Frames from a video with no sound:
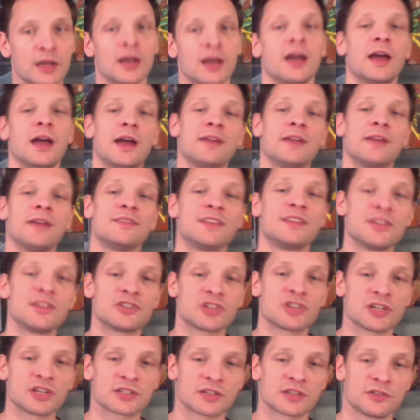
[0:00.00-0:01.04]
and then
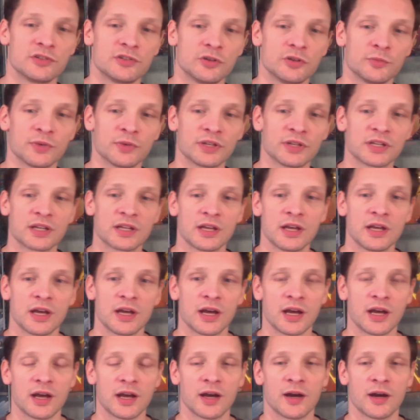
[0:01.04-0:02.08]
she's Inhuman.
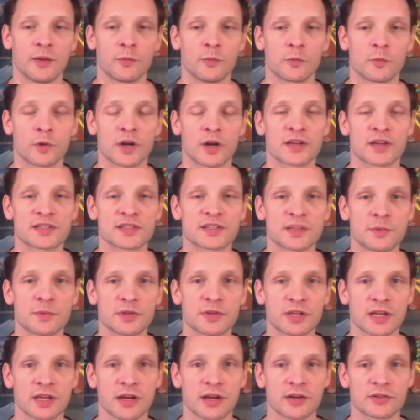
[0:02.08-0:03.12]
Whereas some of
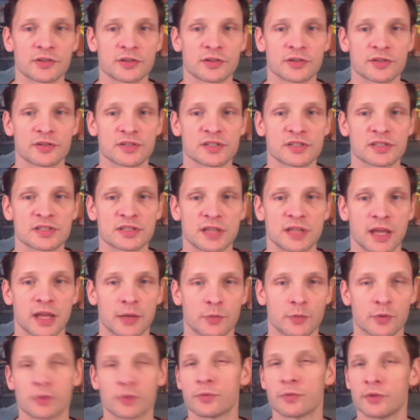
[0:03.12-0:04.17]
the characters that
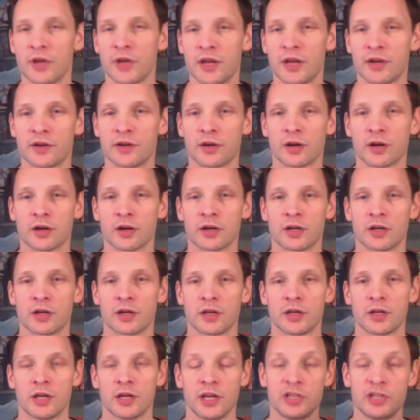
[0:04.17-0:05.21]
were created are
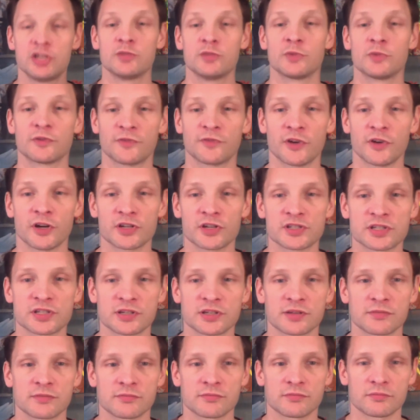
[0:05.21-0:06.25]
Inhuman first,
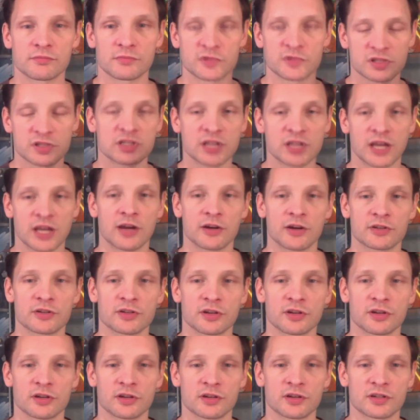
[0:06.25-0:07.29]

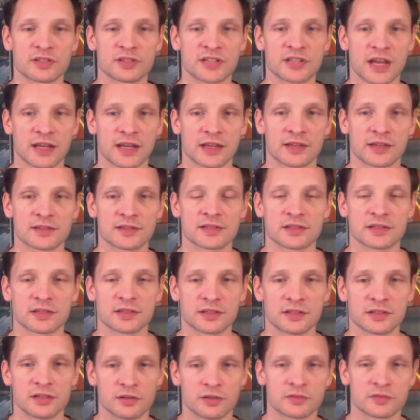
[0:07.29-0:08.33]
character second,
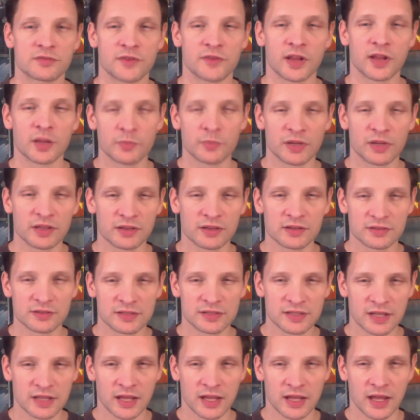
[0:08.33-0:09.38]
development
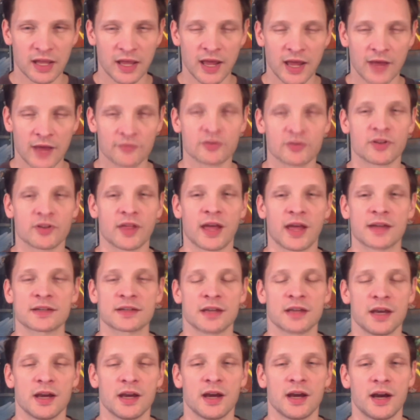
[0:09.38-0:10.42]
after that.
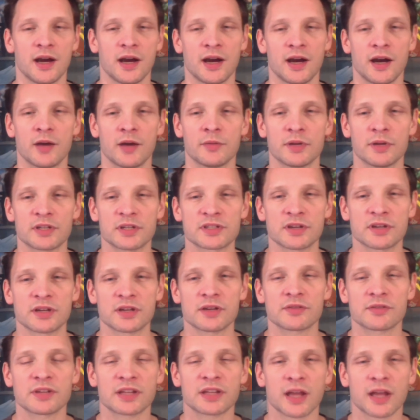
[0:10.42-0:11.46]
And so I
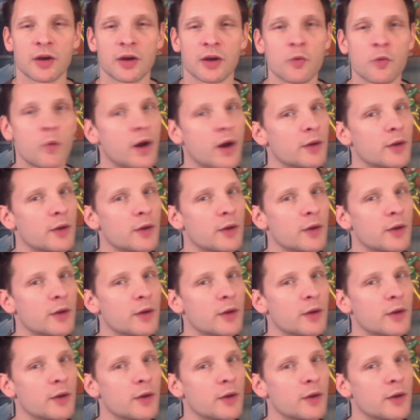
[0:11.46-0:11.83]
don't think that quite